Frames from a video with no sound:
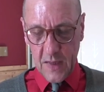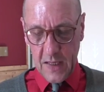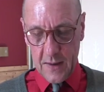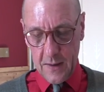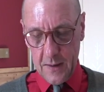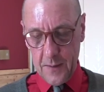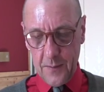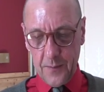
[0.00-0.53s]

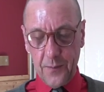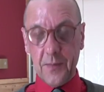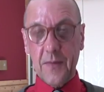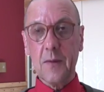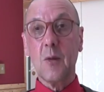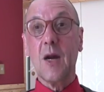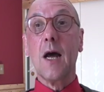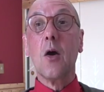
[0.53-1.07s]

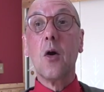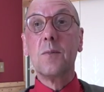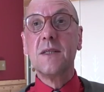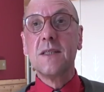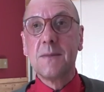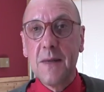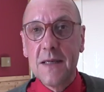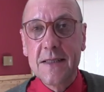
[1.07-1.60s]
Well, I hope
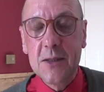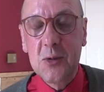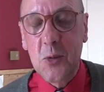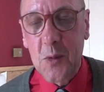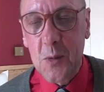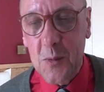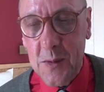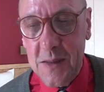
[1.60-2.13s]
this message
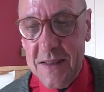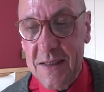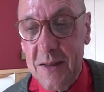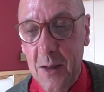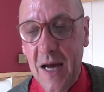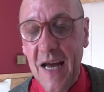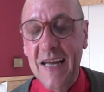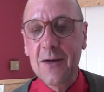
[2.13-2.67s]
was
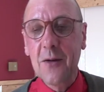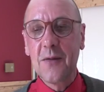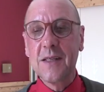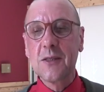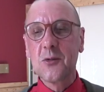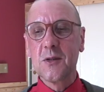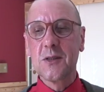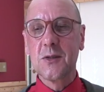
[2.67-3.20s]
of
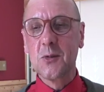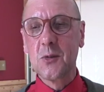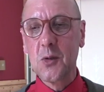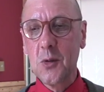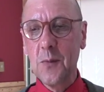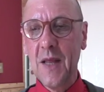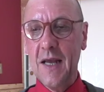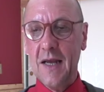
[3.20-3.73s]
interest to
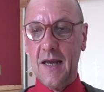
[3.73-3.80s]
you.